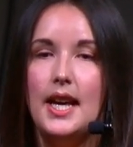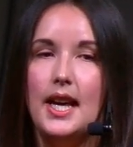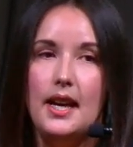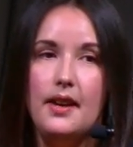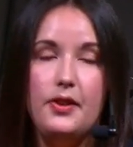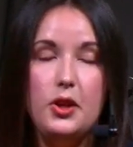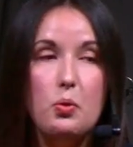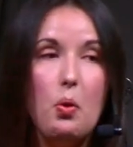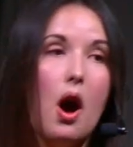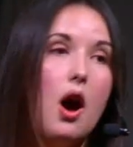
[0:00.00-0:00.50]

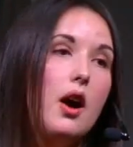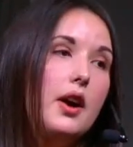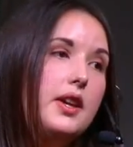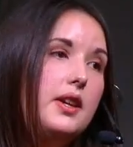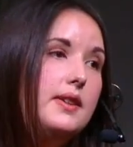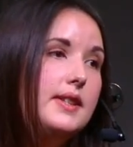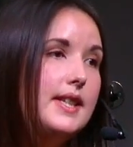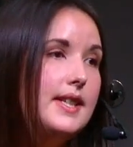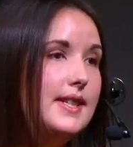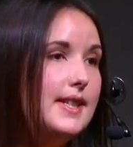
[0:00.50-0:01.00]
If you are
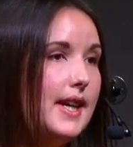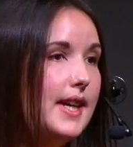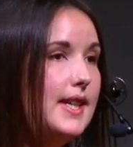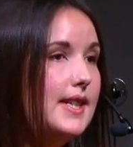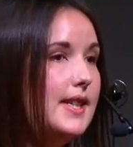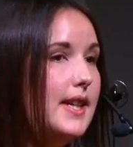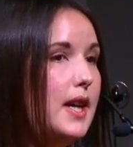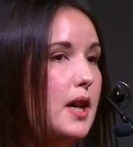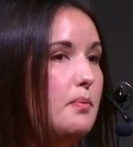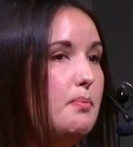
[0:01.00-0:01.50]
using
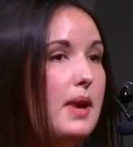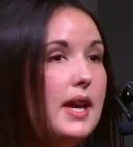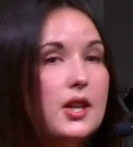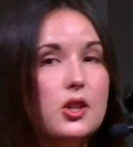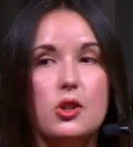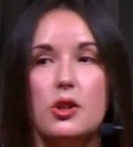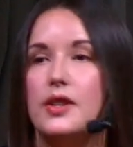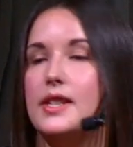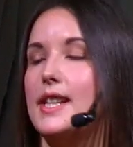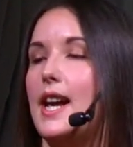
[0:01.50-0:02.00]
data, make
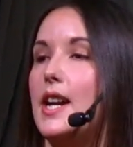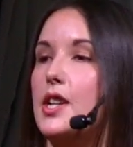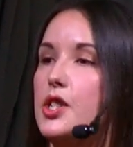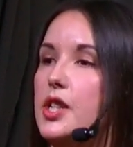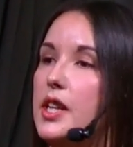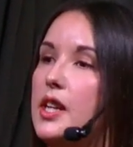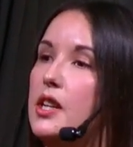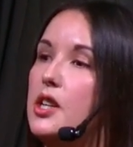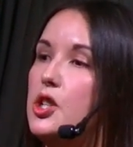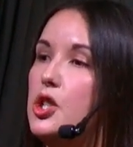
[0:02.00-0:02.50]
sure it's
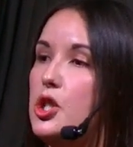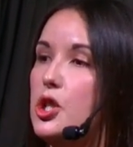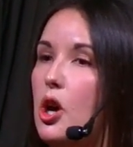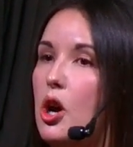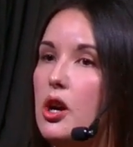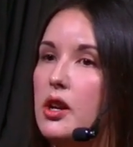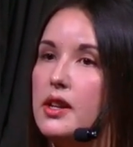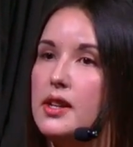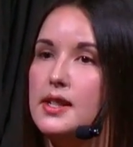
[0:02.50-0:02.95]
actually going to shock